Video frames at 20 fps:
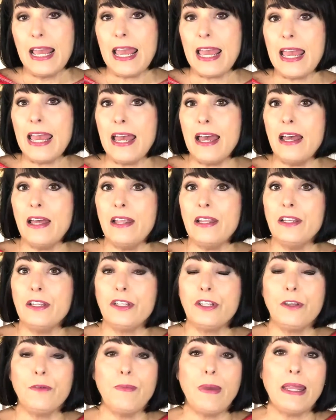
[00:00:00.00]

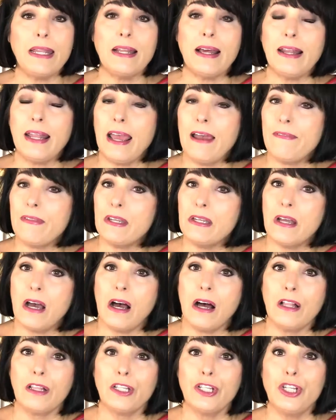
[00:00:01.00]
And you may not have the
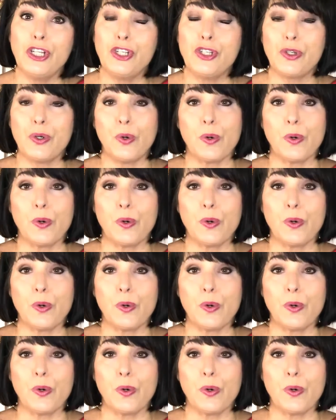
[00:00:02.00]
knowledge